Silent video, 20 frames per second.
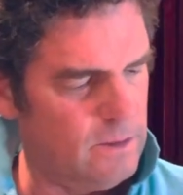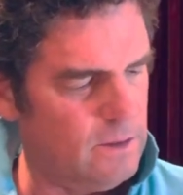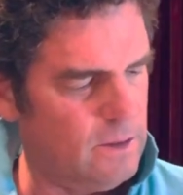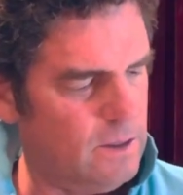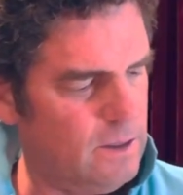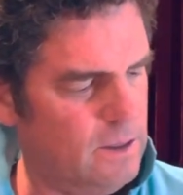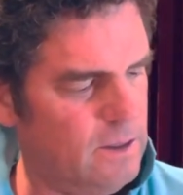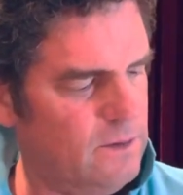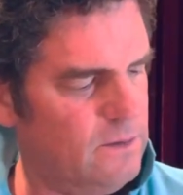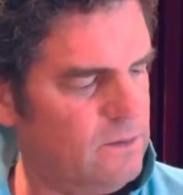
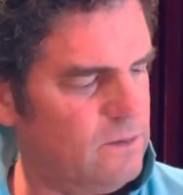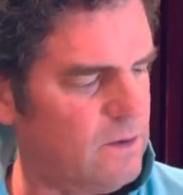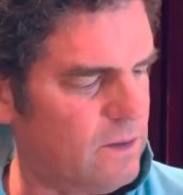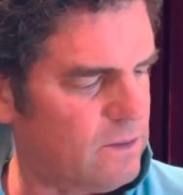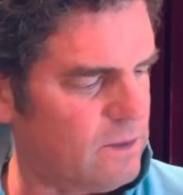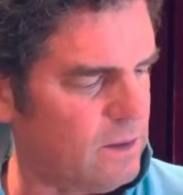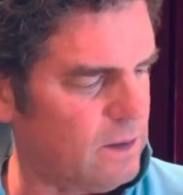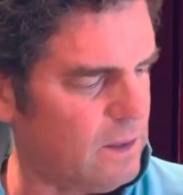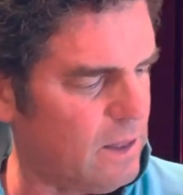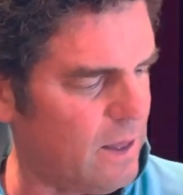he's at
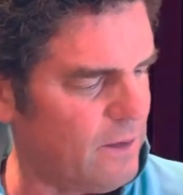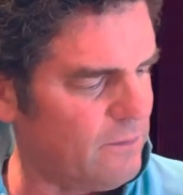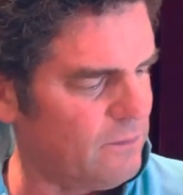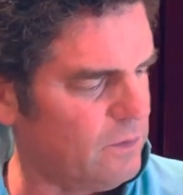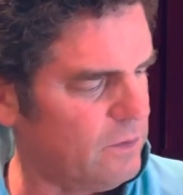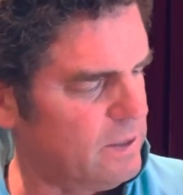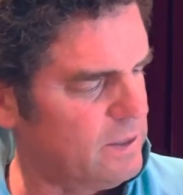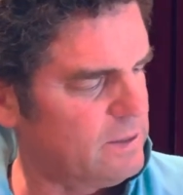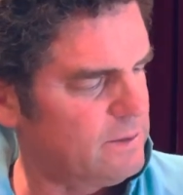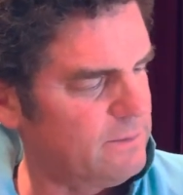the
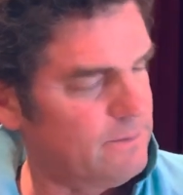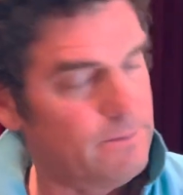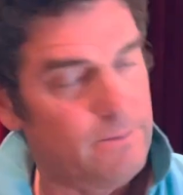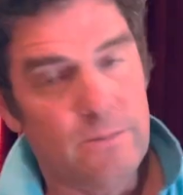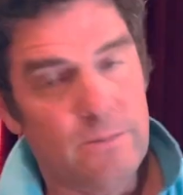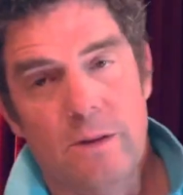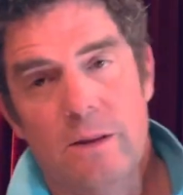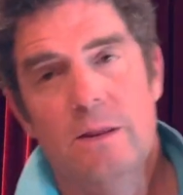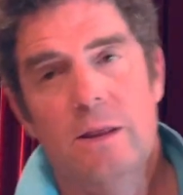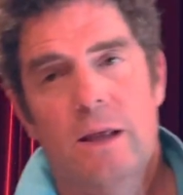level
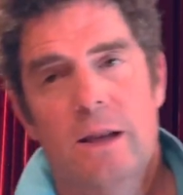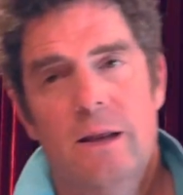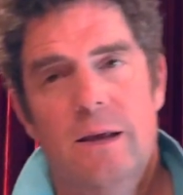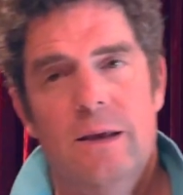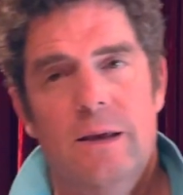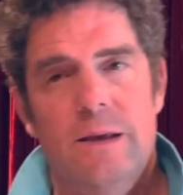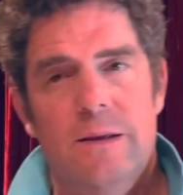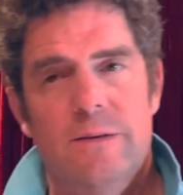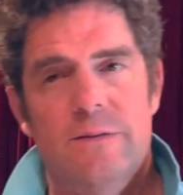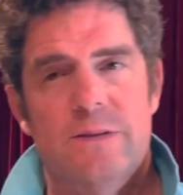that
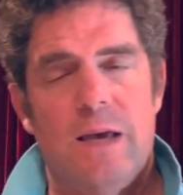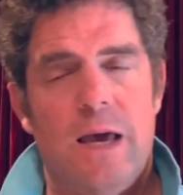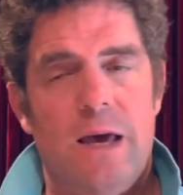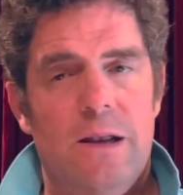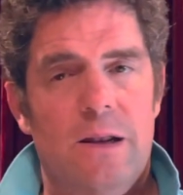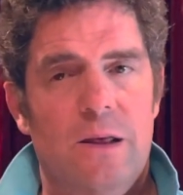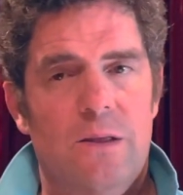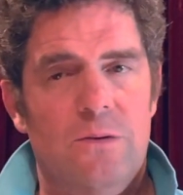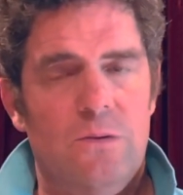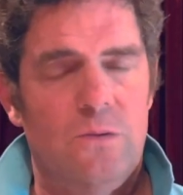he's had
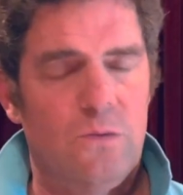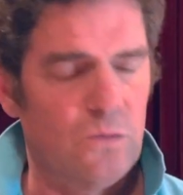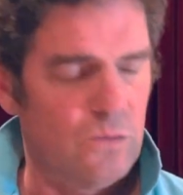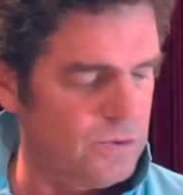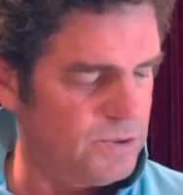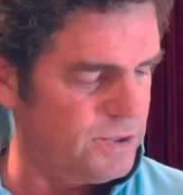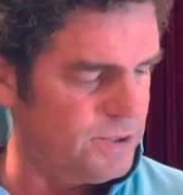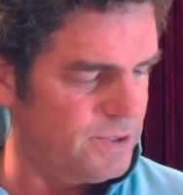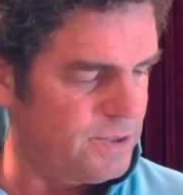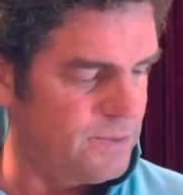other
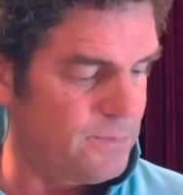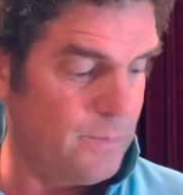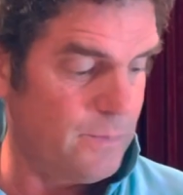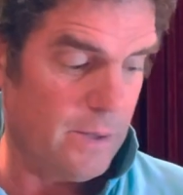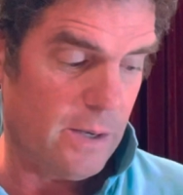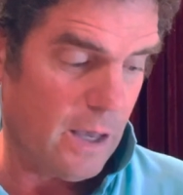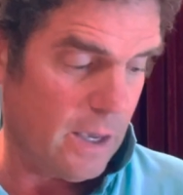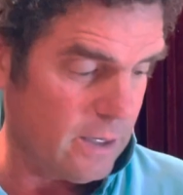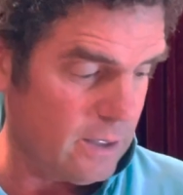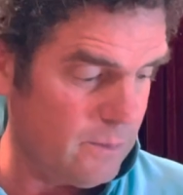horses, but
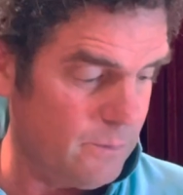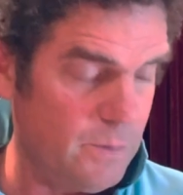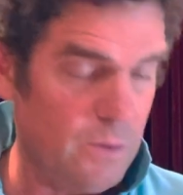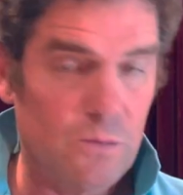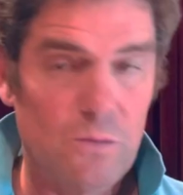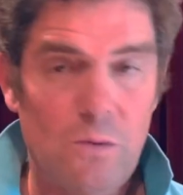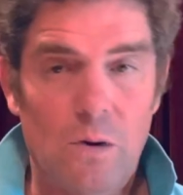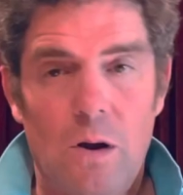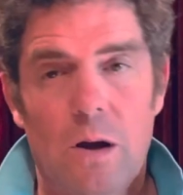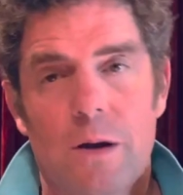I could be
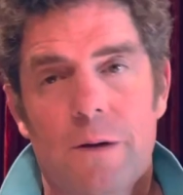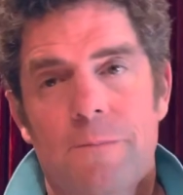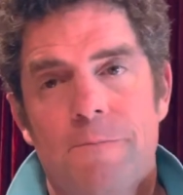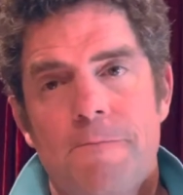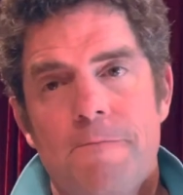wrong.